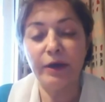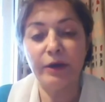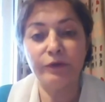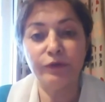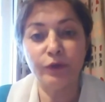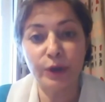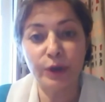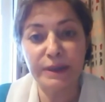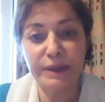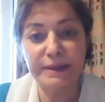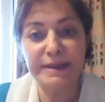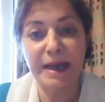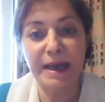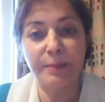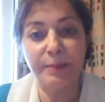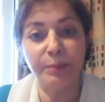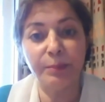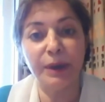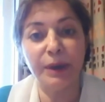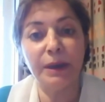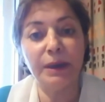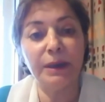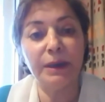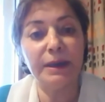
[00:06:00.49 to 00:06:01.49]
For
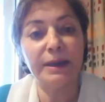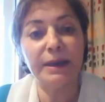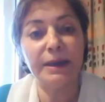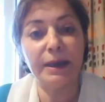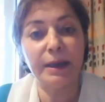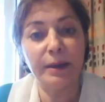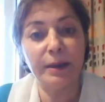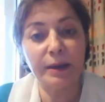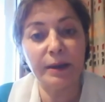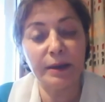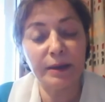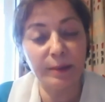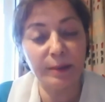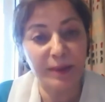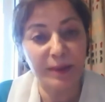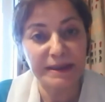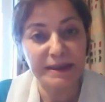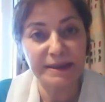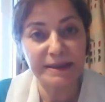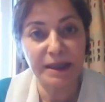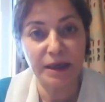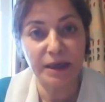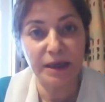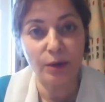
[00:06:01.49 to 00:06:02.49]
example, the
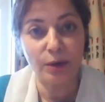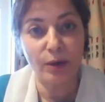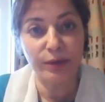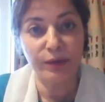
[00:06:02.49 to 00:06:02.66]
Palestinian